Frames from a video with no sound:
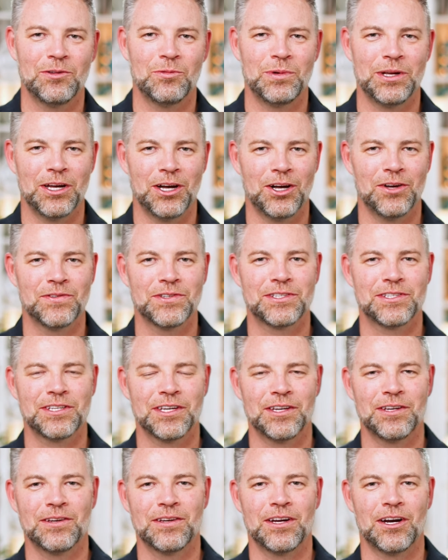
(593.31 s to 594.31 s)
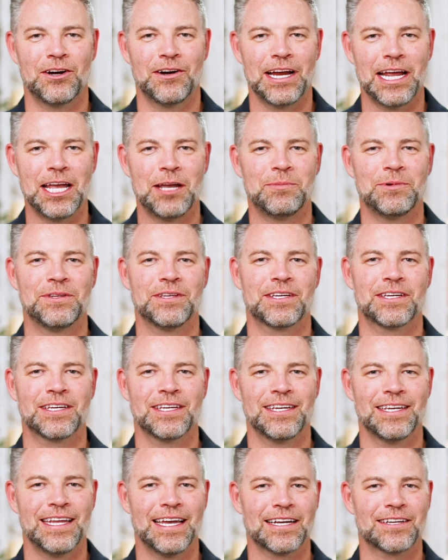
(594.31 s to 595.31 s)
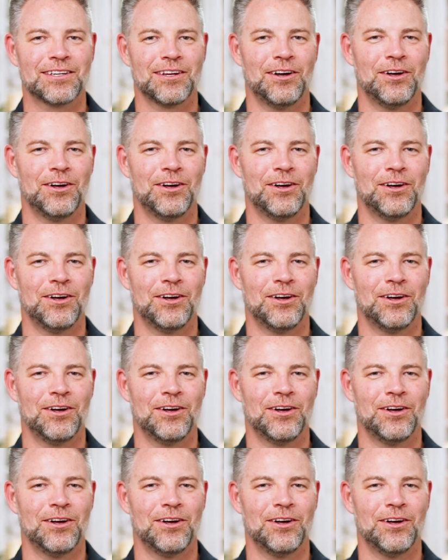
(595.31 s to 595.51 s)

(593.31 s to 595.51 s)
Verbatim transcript: we all of a sudden are able to connect